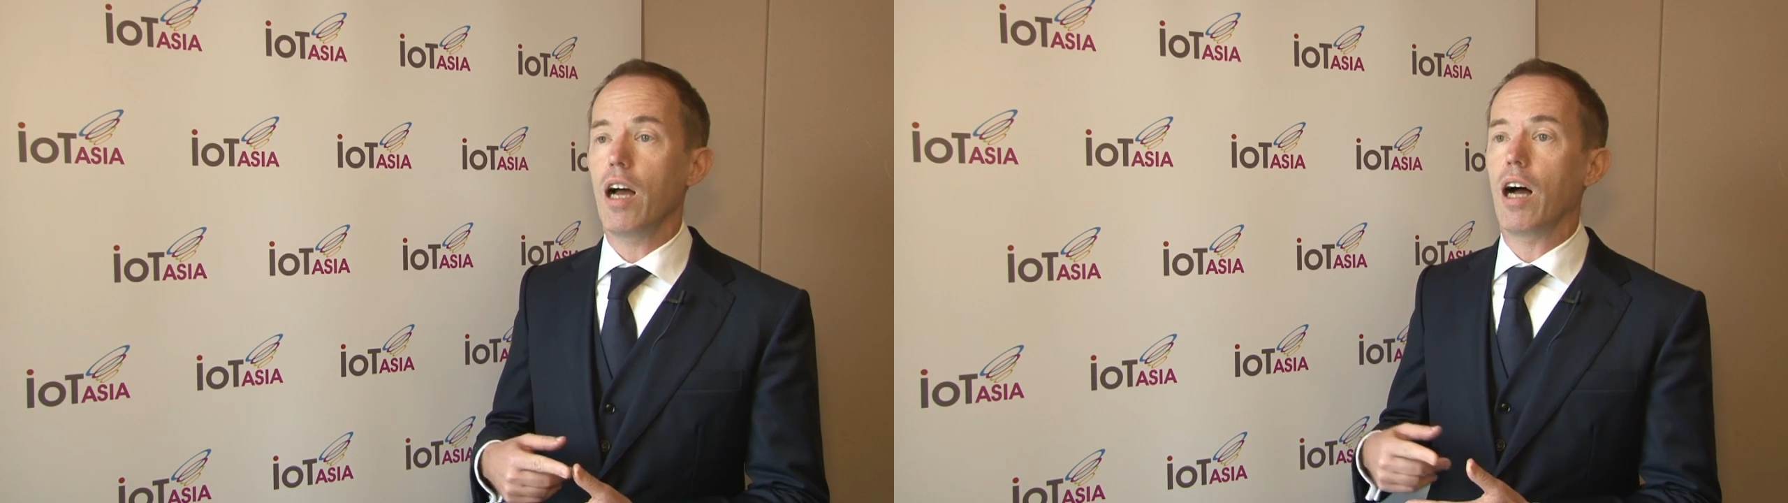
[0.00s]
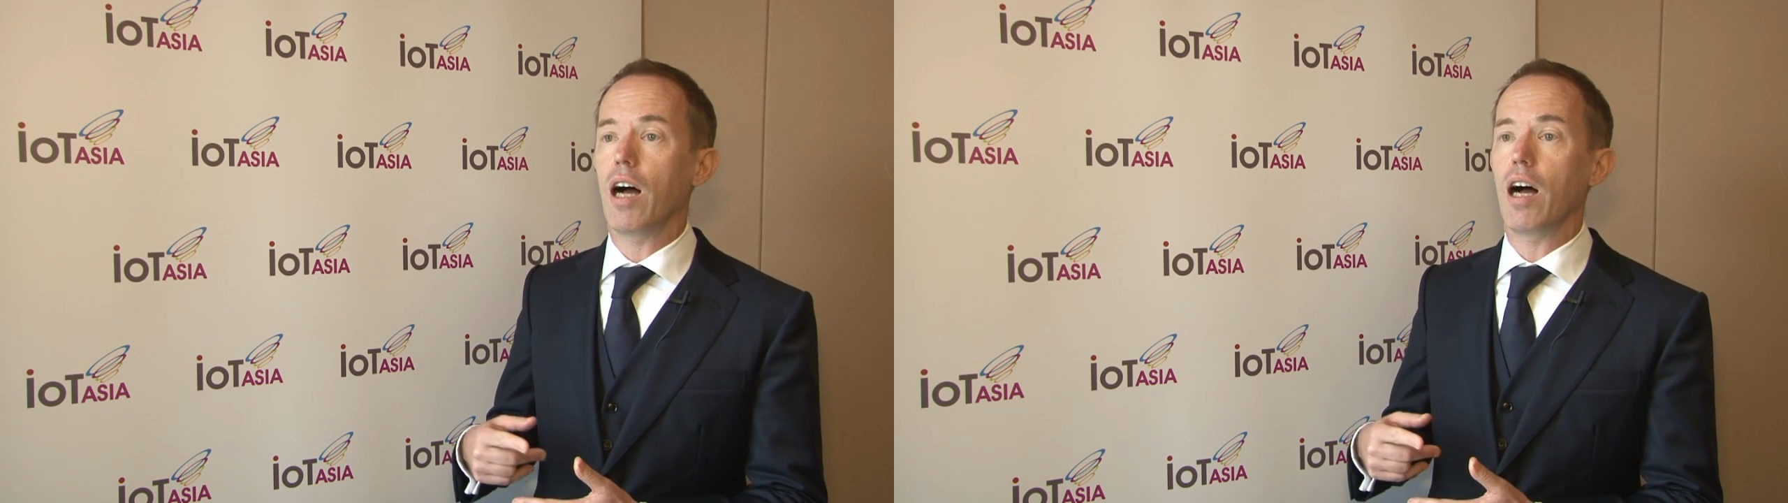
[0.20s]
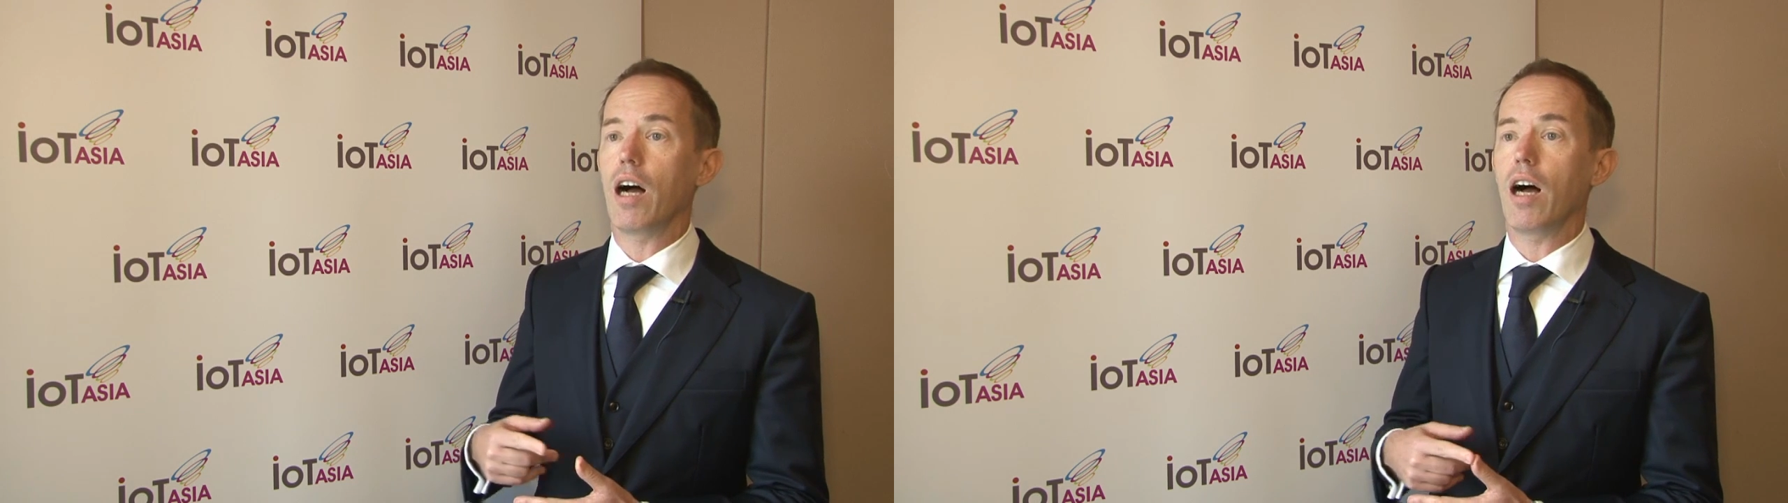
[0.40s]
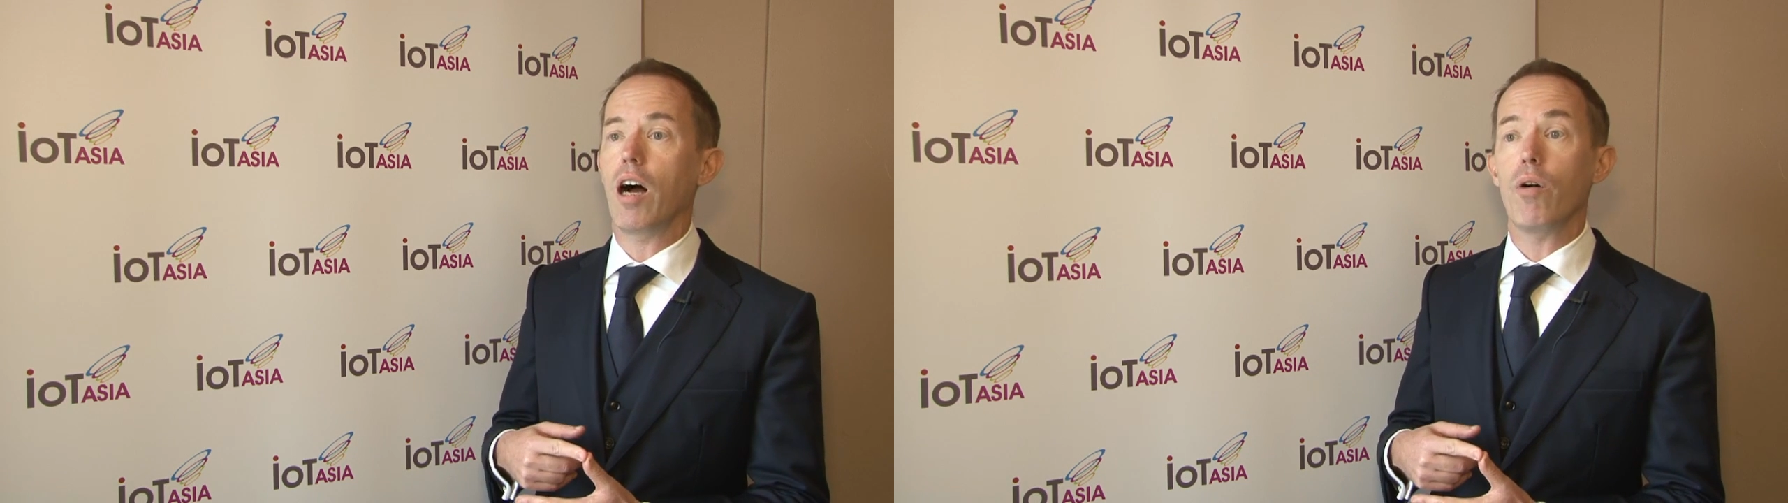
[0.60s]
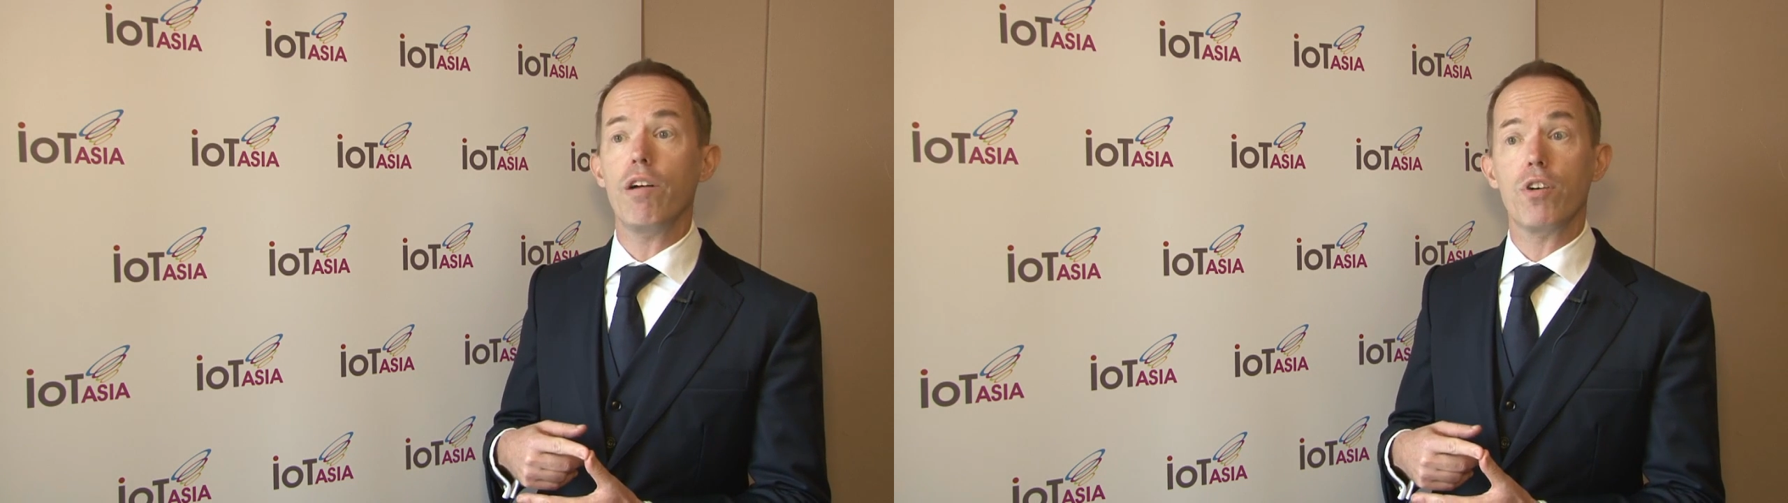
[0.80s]

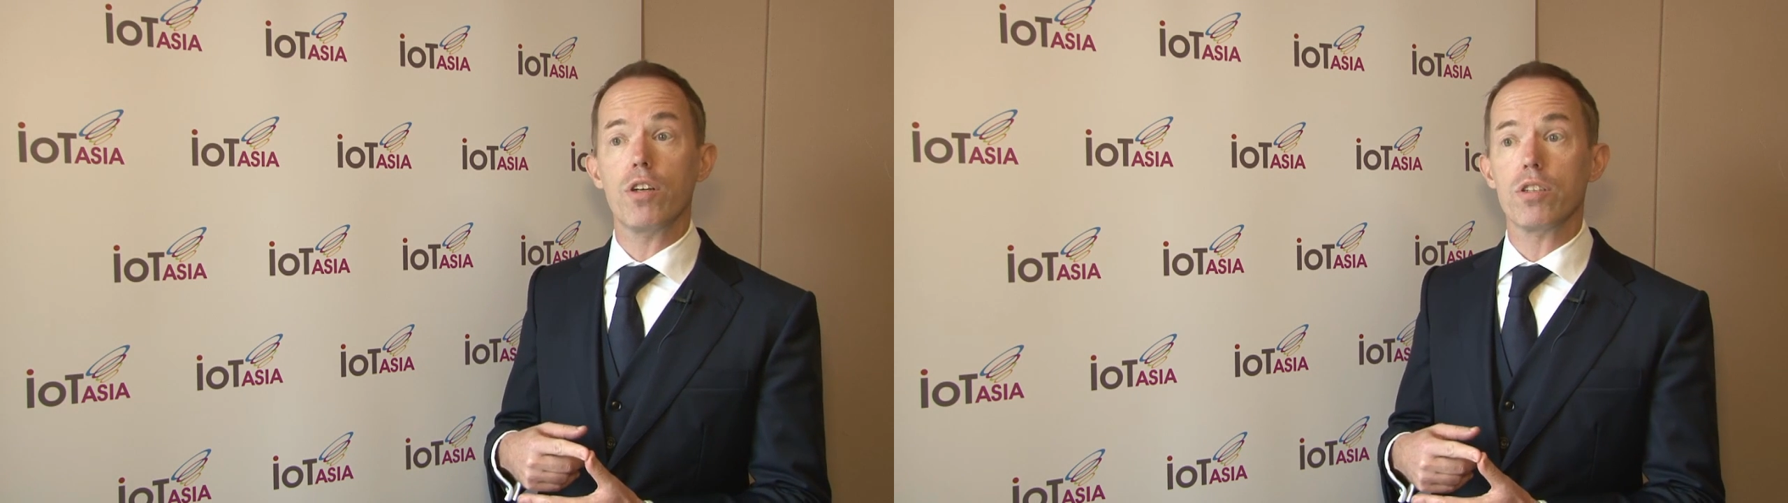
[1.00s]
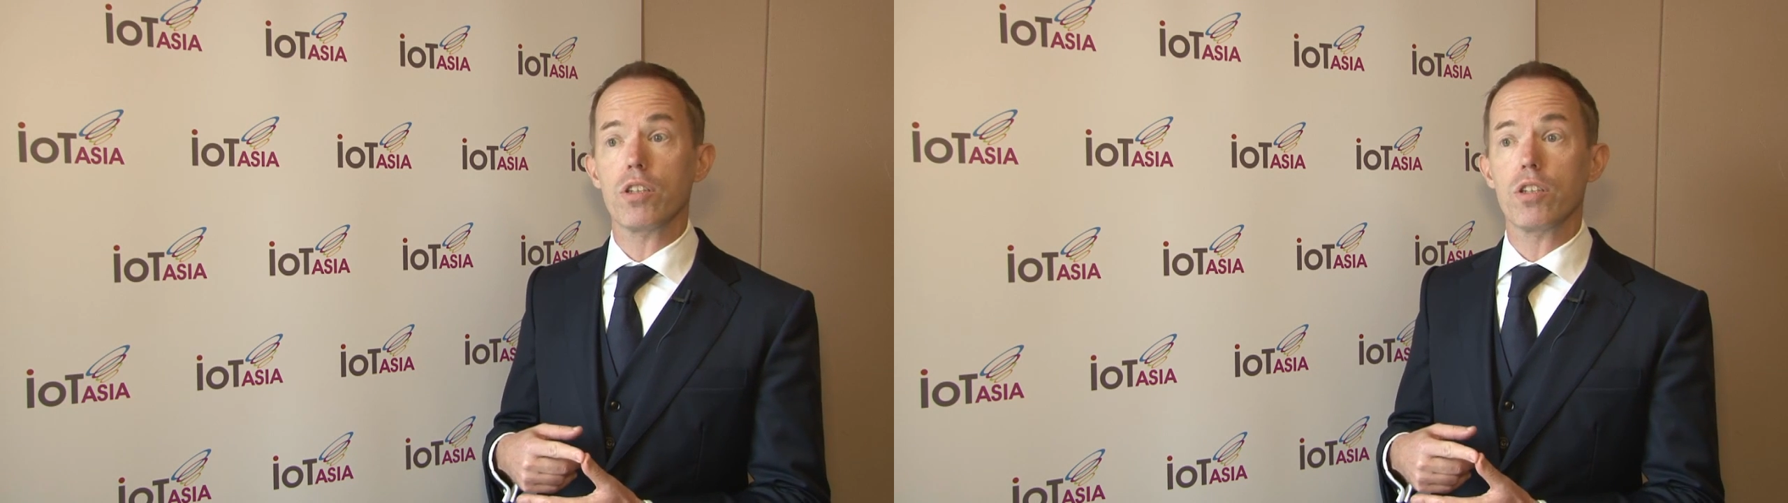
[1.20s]
However,